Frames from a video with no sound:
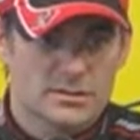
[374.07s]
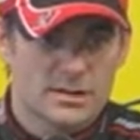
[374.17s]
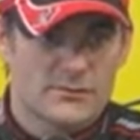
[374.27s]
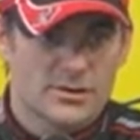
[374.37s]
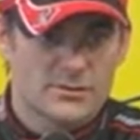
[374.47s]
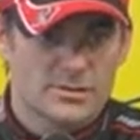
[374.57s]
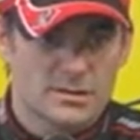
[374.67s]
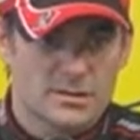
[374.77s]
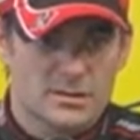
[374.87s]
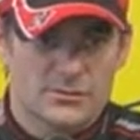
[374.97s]
I've ever
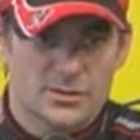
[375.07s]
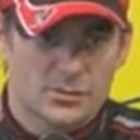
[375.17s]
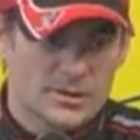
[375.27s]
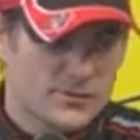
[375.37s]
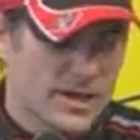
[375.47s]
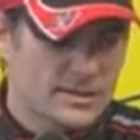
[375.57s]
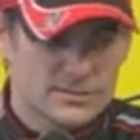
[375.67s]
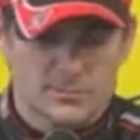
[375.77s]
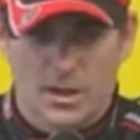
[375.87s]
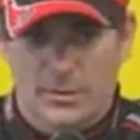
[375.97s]
seen it. Even though we've had
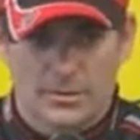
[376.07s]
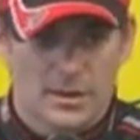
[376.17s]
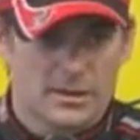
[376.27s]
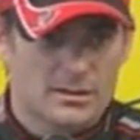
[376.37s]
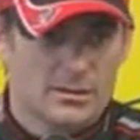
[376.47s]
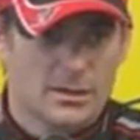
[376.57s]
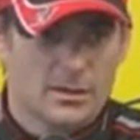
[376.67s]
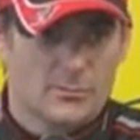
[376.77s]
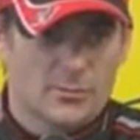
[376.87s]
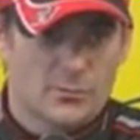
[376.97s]
some dominating
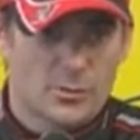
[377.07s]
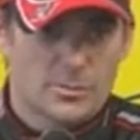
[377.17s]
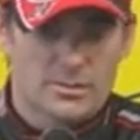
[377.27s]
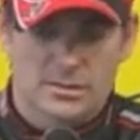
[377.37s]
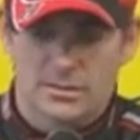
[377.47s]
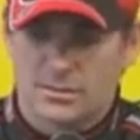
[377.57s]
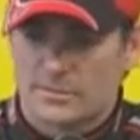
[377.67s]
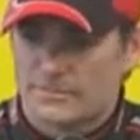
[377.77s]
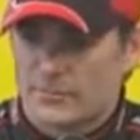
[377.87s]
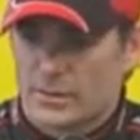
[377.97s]
performances,
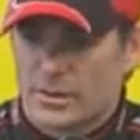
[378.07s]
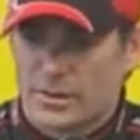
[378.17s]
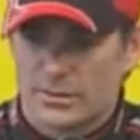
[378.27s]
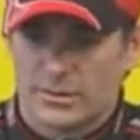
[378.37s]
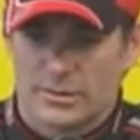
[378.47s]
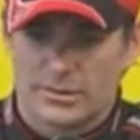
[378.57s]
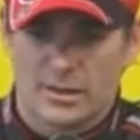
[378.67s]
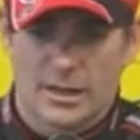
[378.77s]
to have